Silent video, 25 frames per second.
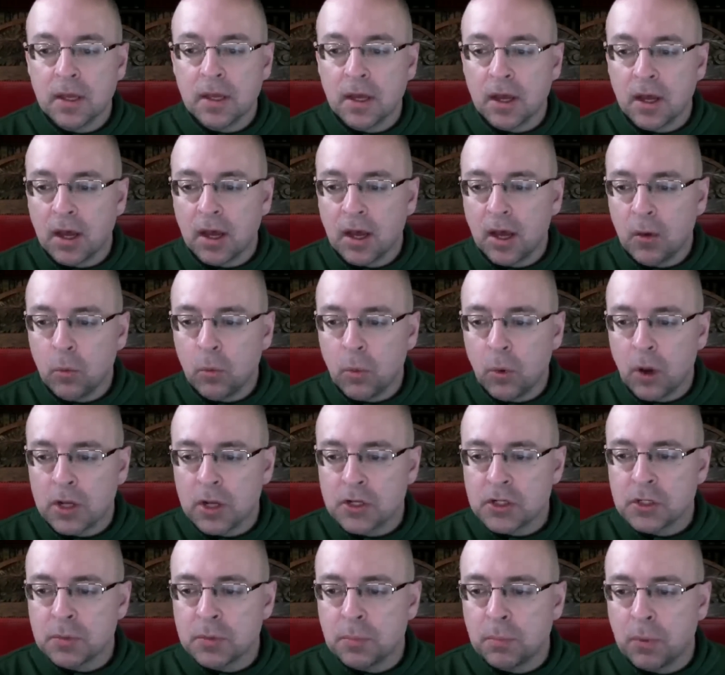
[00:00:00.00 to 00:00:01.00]
I
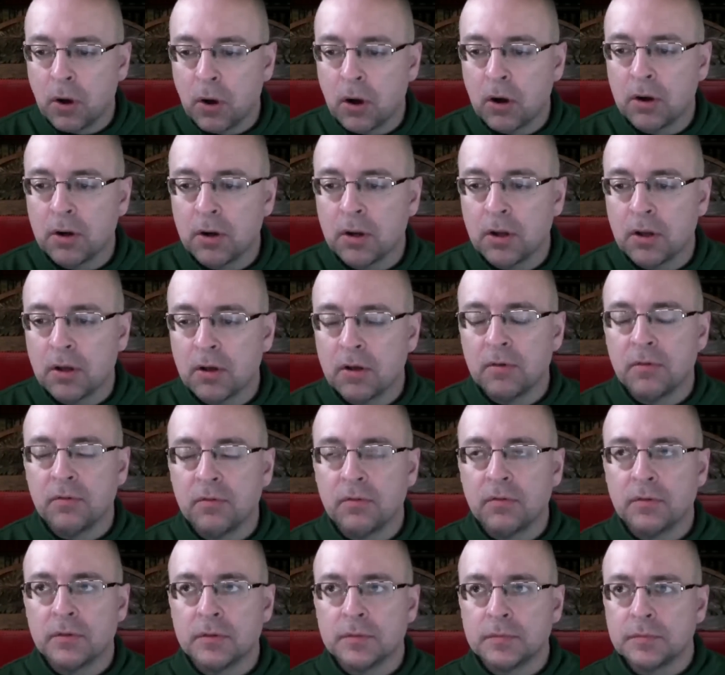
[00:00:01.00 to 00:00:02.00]
watched part
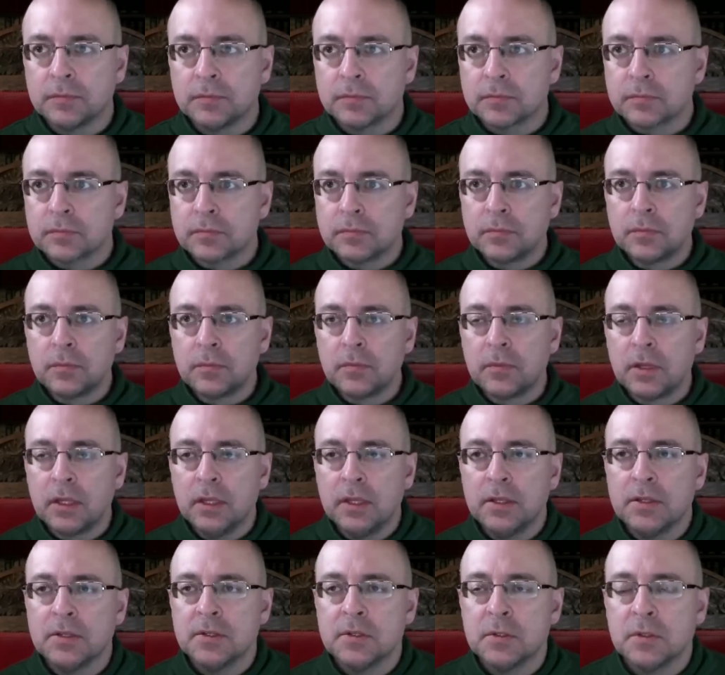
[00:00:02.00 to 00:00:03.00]
of
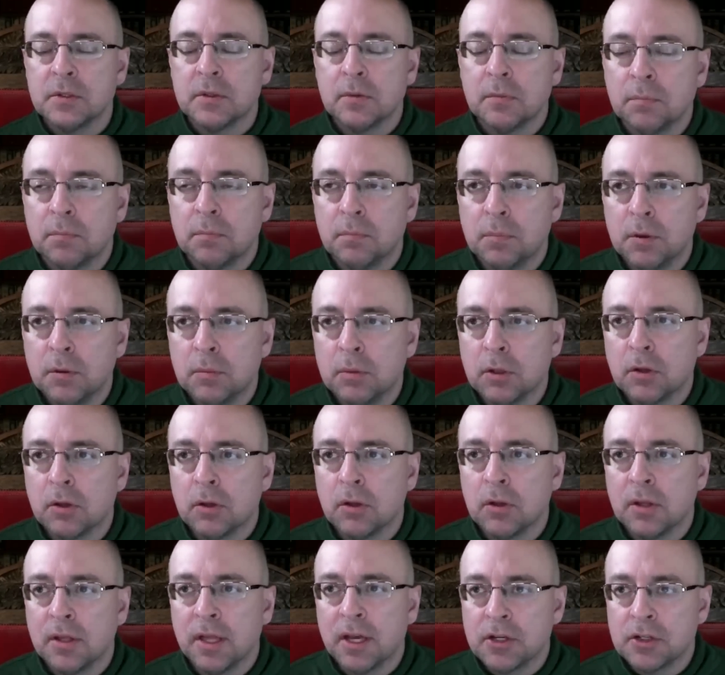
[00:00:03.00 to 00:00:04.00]
his biblical
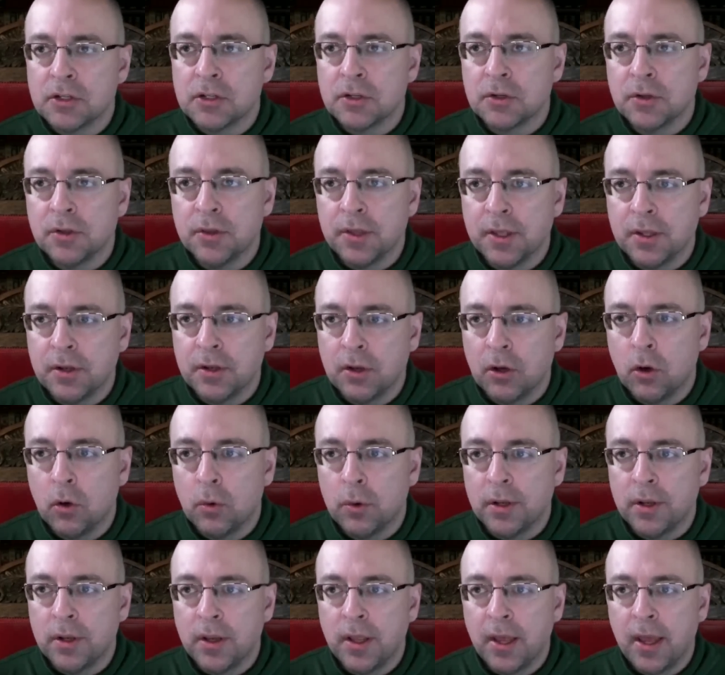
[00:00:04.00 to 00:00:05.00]
lecture that
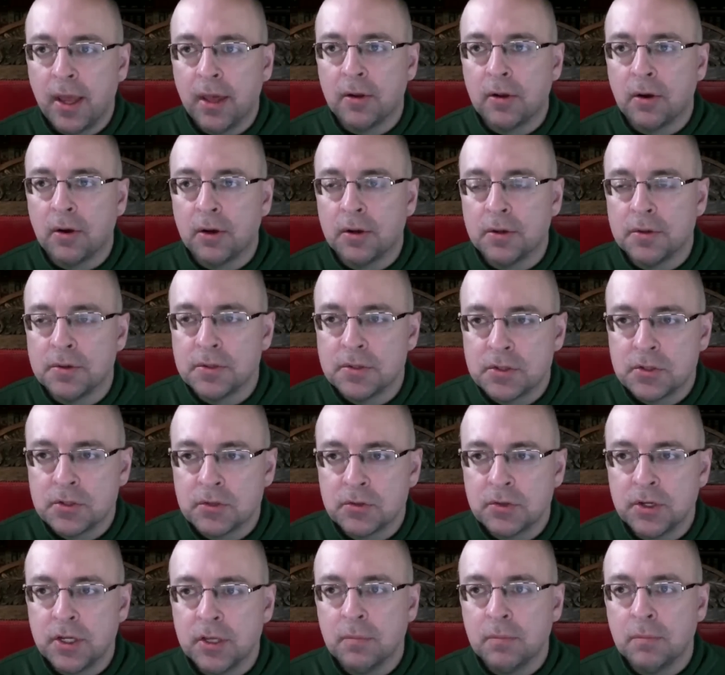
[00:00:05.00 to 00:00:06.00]
Owen had on his
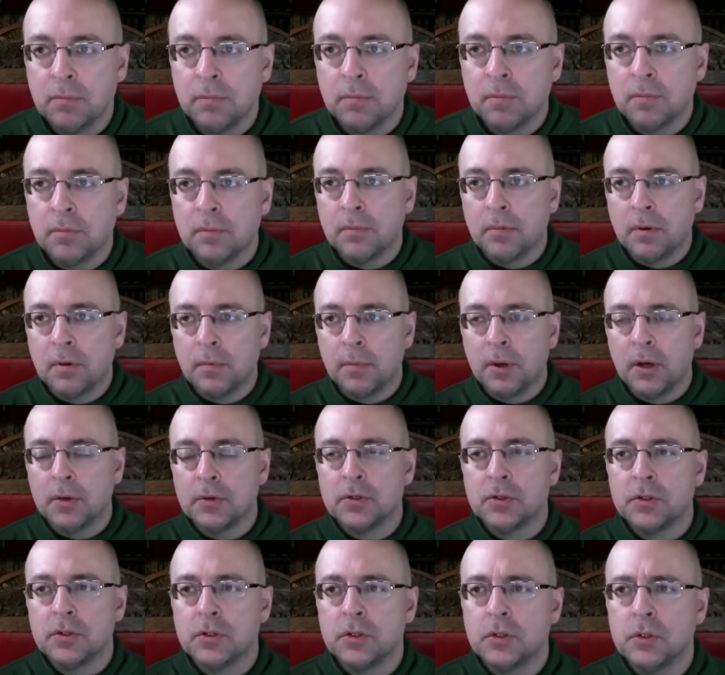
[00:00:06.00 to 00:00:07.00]
stream
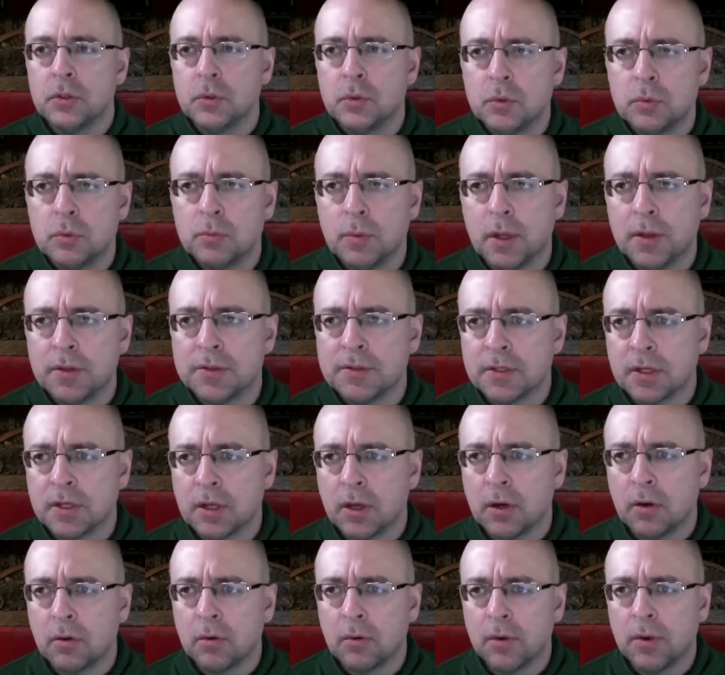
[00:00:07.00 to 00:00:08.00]
about two months
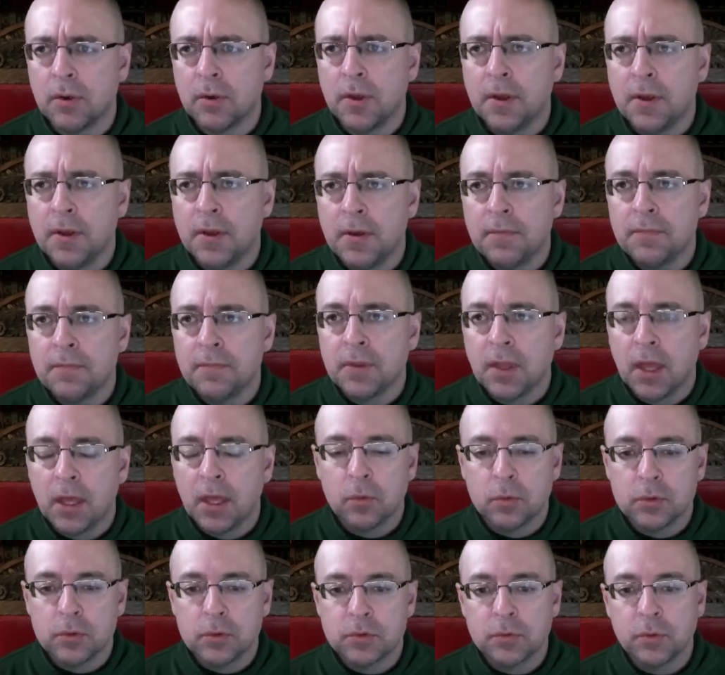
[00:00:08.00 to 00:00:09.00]
ago. And it
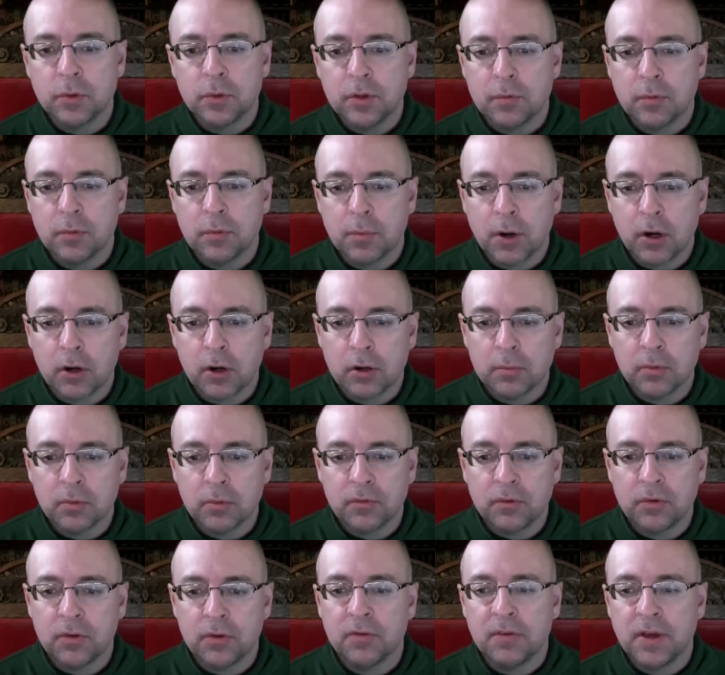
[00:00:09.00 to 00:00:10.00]
was really remarkable
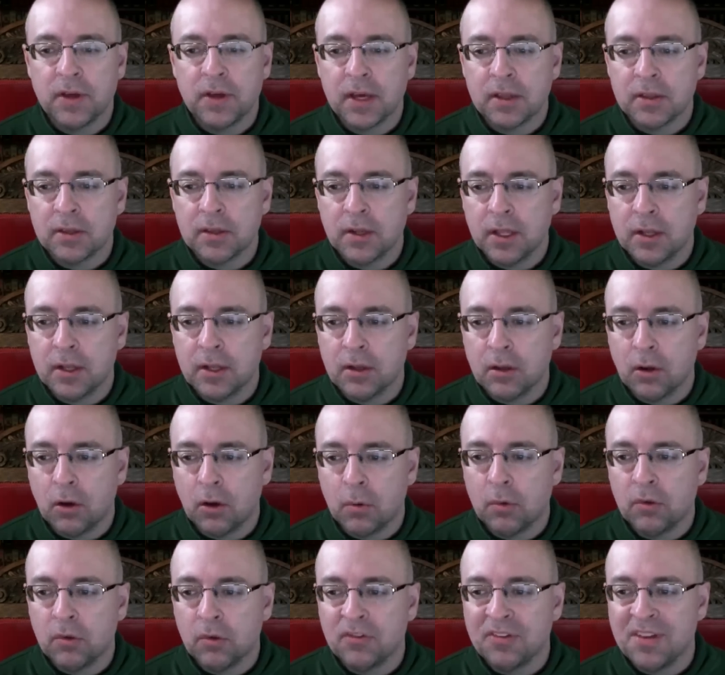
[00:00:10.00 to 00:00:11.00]
for the fact that it had
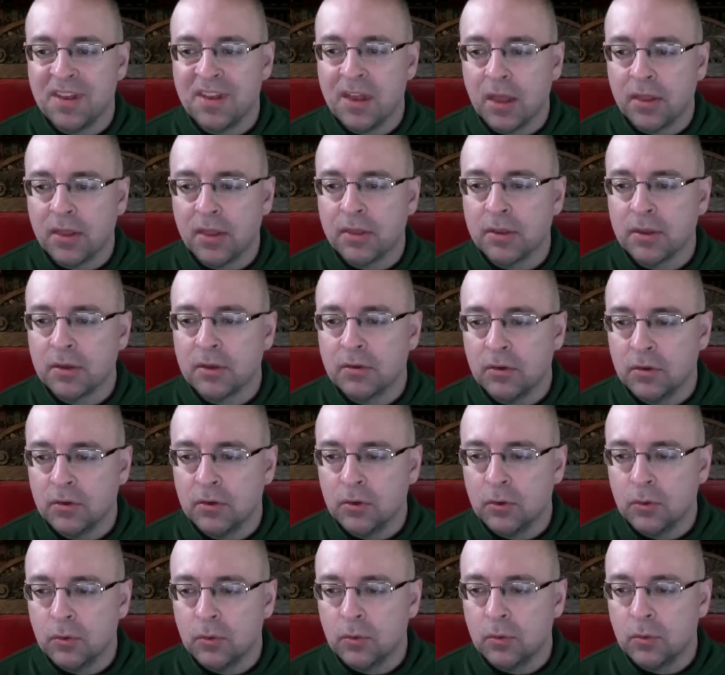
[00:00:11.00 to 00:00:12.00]
almost nothing to
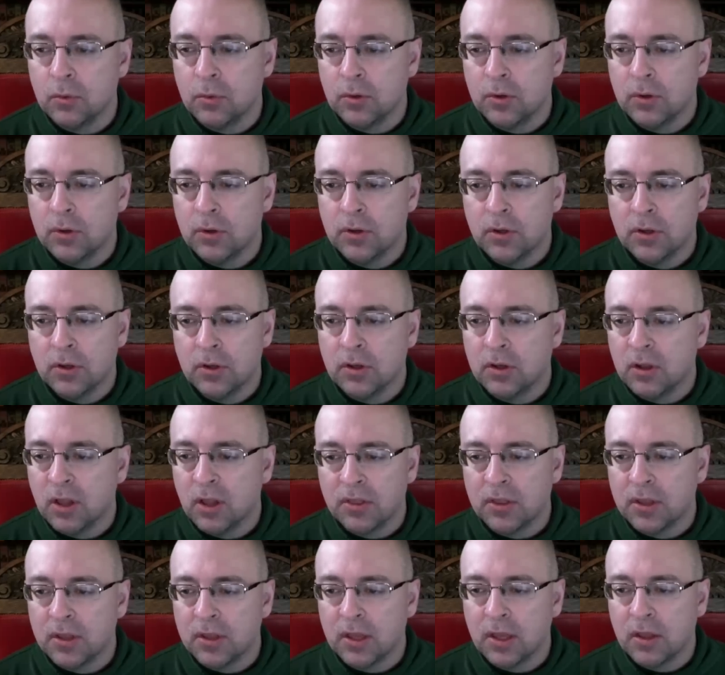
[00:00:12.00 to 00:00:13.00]
do,
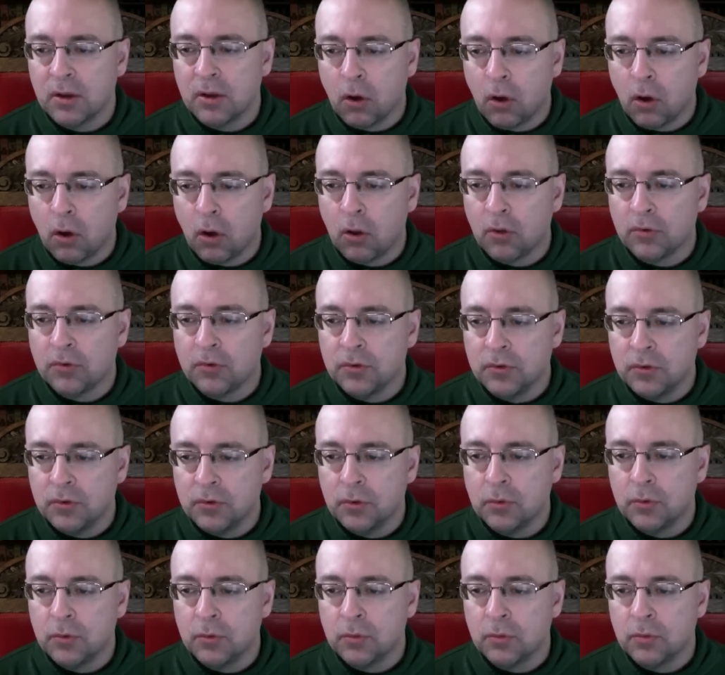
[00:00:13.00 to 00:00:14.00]
nothing at all to
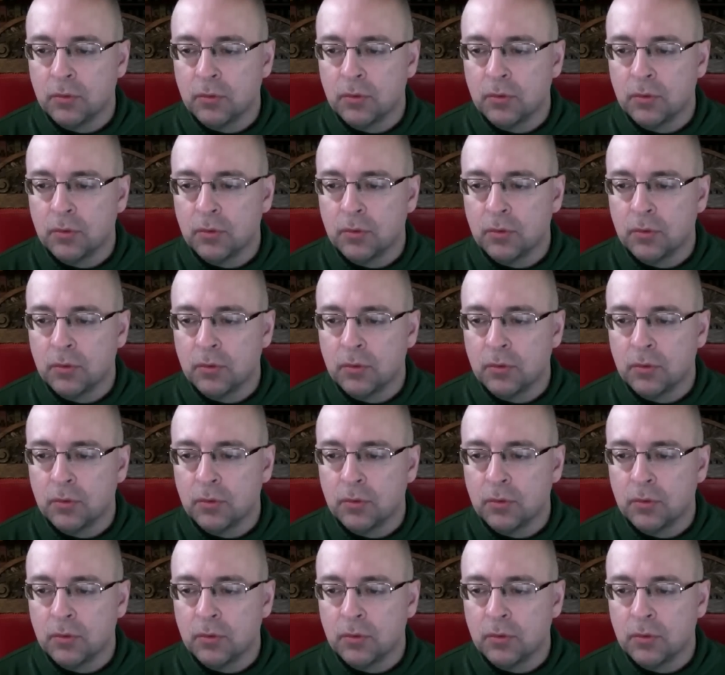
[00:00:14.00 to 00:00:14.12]
do